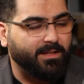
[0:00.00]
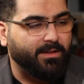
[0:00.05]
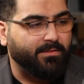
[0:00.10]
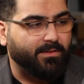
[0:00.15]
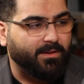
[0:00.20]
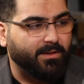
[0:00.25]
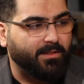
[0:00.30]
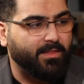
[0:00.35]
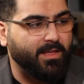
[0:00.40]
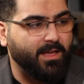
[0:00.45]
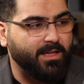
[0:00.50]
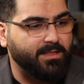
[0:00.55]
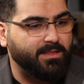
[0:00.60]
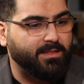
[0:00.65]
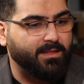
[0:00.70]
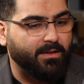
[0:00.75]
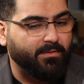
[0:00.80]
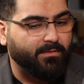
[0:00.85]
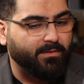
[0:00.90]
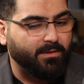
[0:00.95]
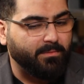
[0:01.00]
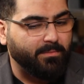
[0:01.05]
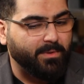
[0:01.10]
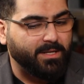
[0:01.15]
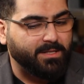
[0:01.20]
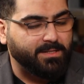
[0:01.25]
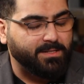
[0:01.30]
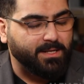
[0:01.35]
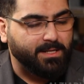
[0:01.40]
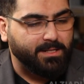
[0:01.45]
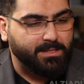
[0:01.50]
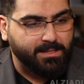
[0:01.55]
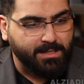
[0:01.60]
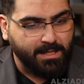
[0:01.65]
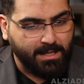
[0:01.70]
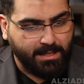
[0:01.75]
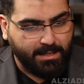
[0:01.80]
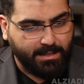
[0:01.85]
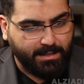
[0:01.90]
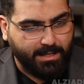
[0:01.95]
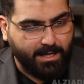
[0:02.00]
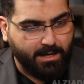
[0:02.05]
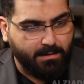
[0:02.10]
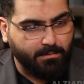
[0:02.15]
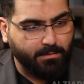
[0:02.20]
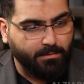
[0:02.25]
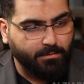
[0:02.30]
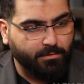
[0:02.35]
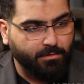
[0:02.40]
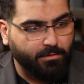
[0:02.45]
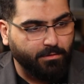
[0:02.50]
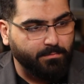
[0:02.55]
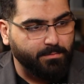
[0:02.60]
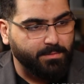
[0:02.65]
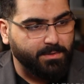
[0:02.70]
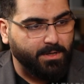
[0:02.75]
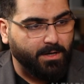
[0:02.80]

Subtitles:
Definitely, that definitely makes sense. Now, in terms